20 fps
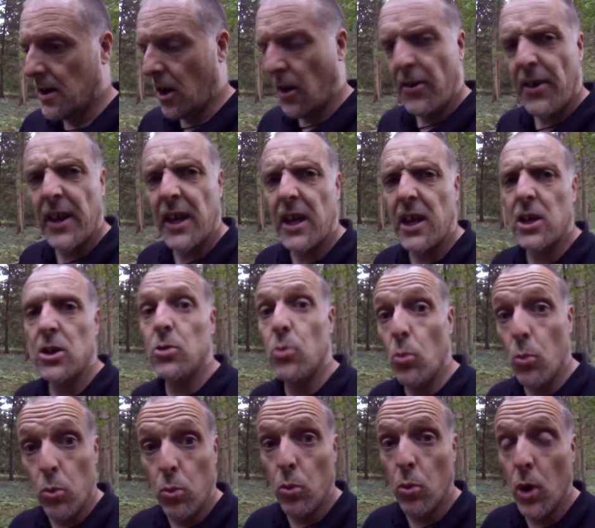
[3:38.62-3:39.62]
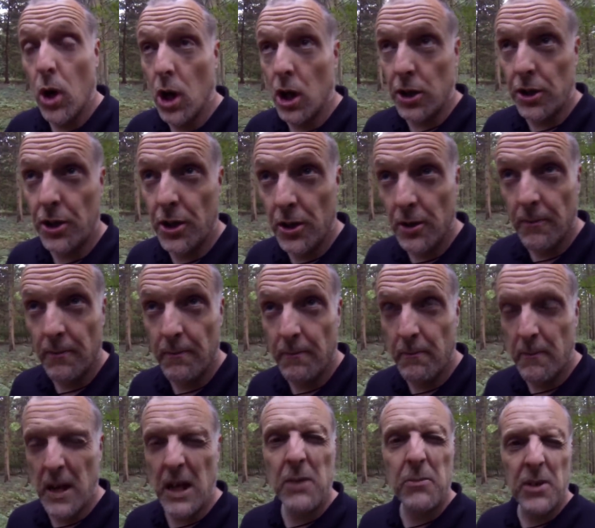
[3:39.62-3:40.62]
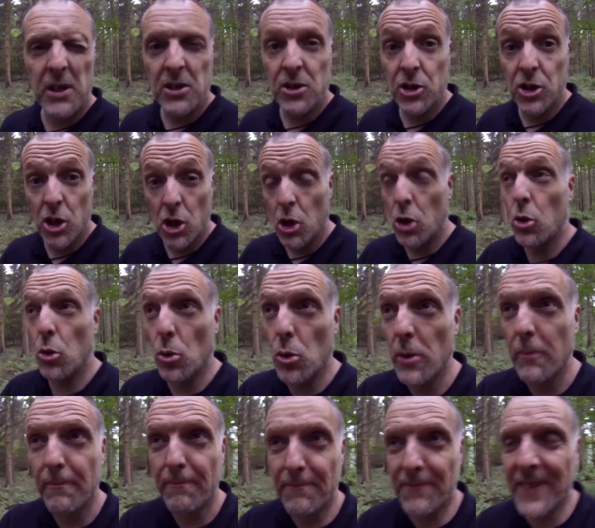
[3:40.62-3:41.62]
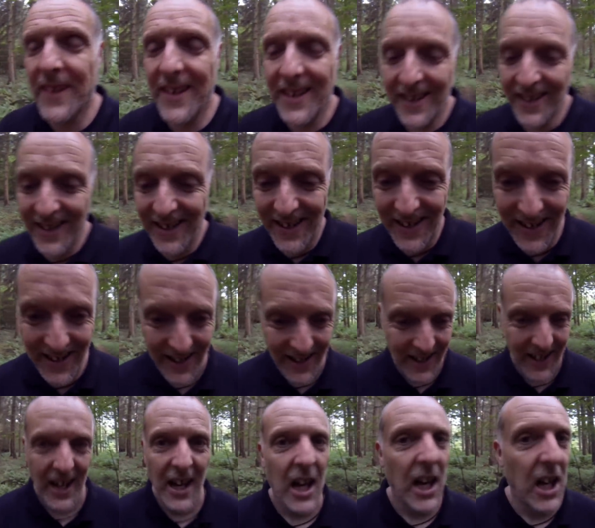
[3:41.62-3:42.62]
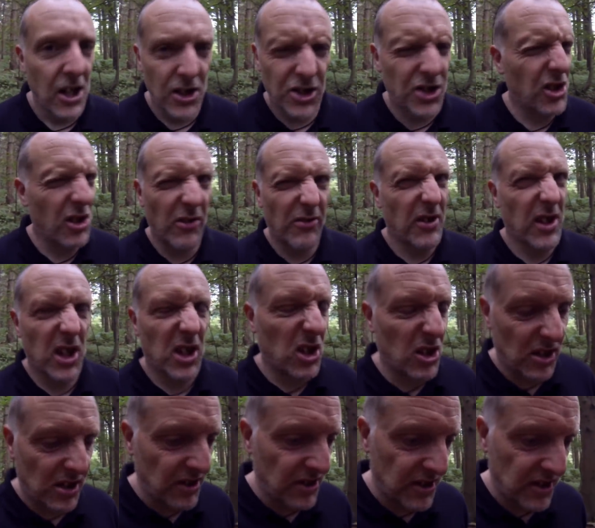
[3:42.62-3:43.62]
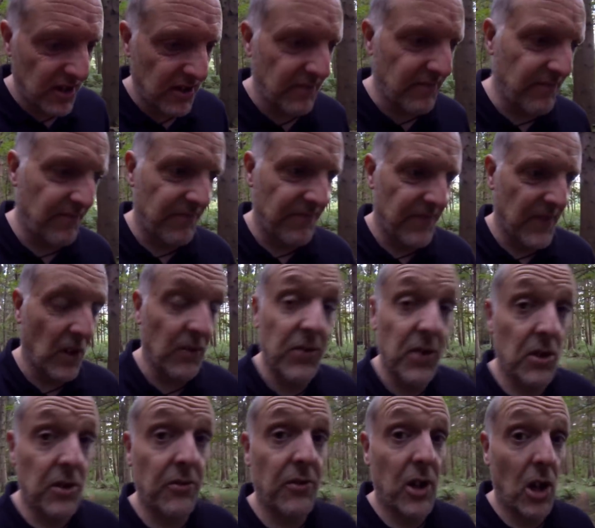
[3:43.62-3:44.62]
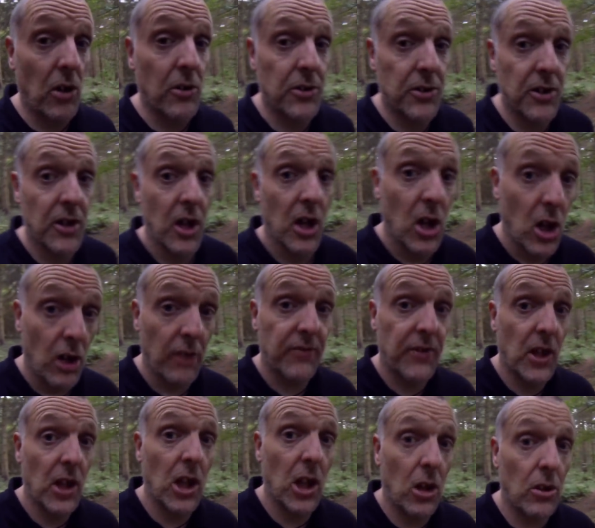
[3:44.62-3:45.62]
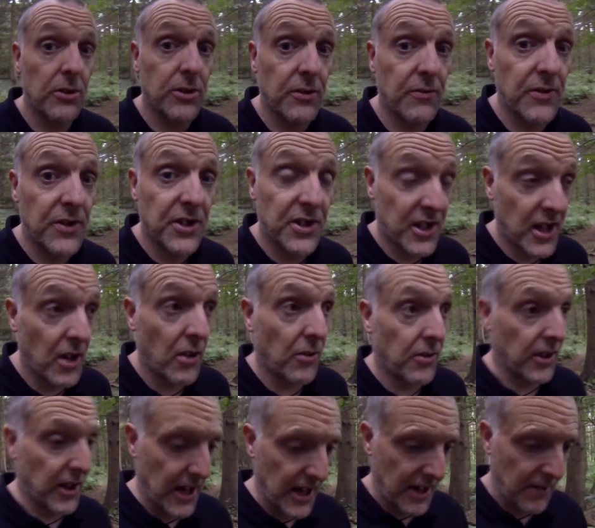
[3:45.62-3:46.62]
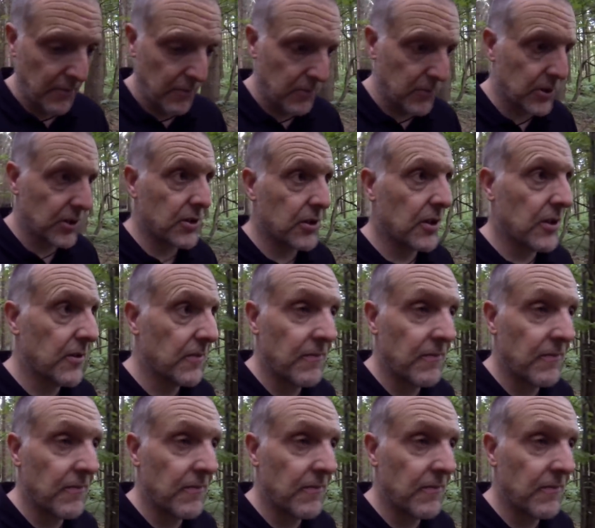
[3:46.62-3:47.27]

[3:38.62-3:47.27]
think it's one, maybe two. It's not very good, is it? I've done lots of stealth camps.